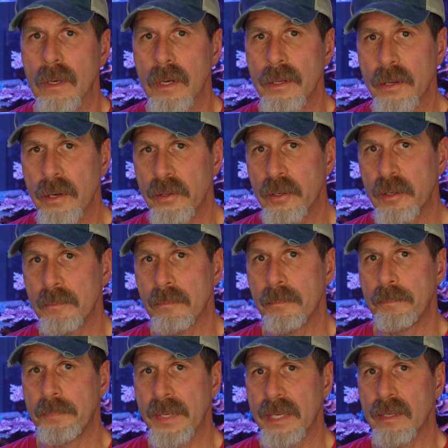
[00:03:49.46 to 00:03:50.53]
Another
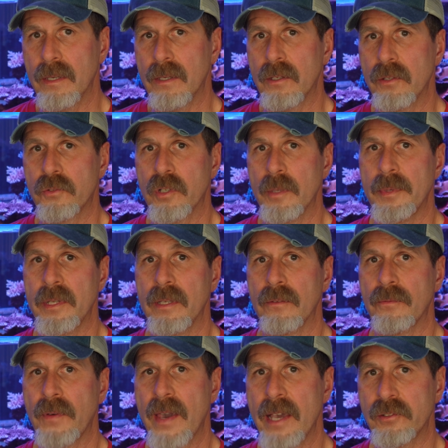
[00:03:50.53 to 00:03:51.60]
big contributing
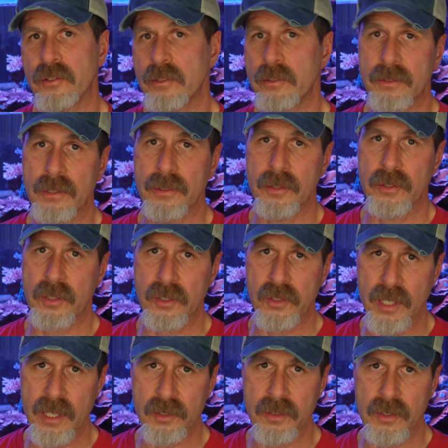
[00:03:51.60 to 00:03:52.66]
factor to the
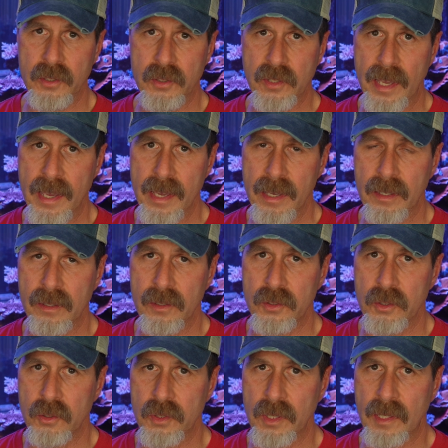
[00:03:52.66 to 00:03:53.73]
success of this tank
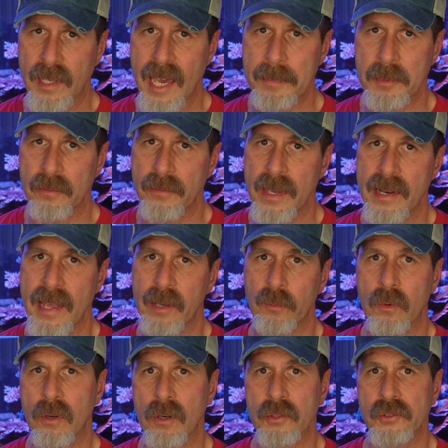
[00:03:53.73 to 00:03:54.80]
is using Captivate
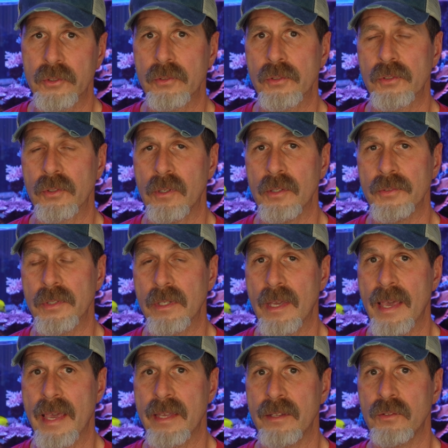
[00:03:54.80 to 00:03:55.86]
Aquaculture salt
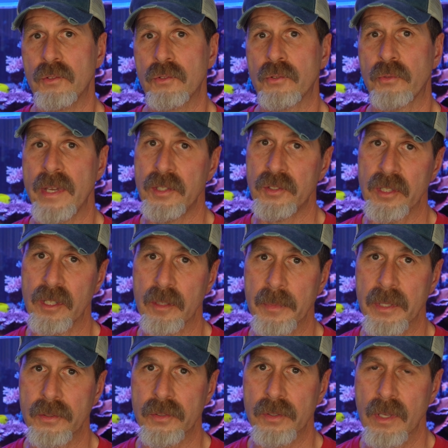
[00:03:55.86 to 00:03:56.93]
and trace
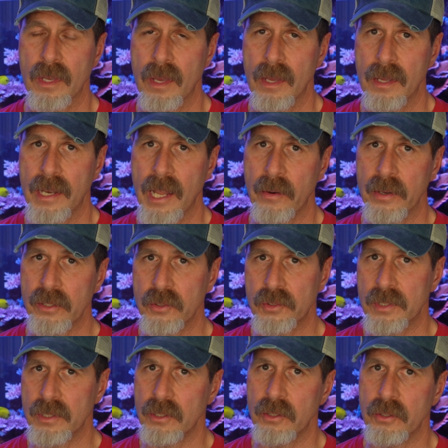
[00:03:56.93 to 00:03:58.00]
elements. Now I used
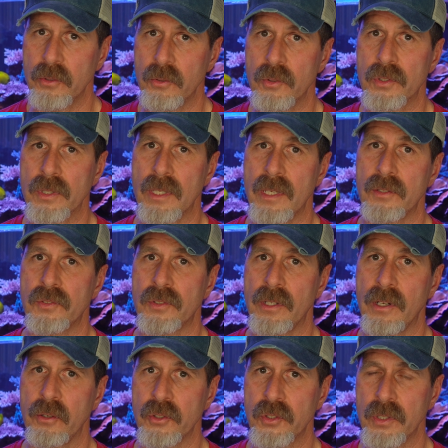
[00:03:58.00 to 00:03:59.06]
to use
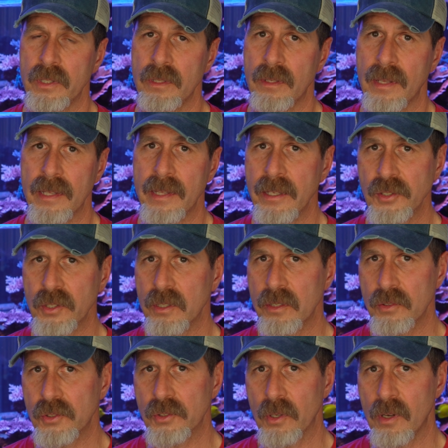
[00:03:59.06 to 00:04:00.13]
Instant Ocean, and that's a
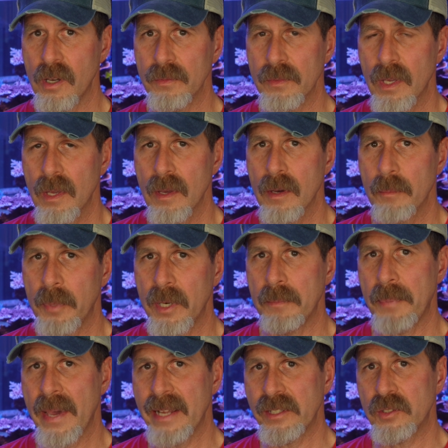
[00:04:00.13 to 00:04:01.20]
good salt,
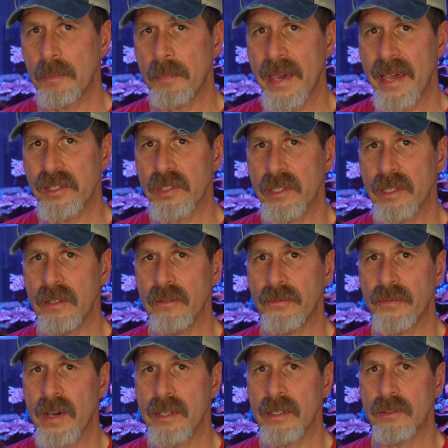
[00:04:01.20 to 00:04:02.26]
but batch to batch, I didn't
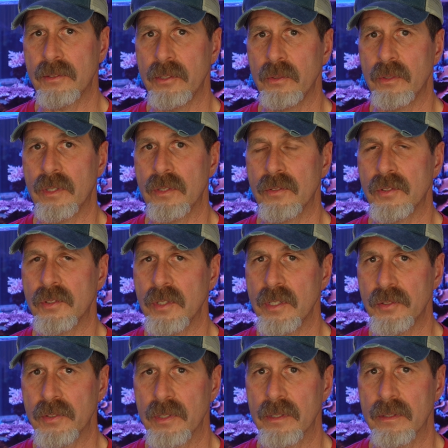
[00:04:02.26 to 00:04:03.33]
find it too
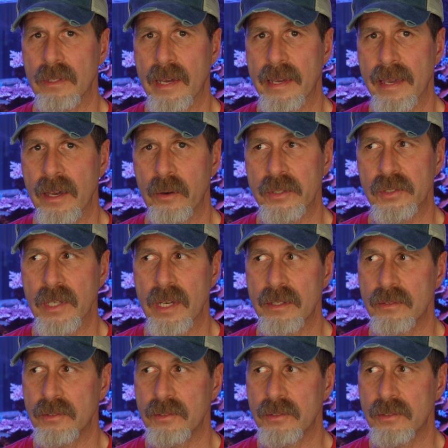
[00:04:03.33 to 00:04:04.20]
consistent. I always had to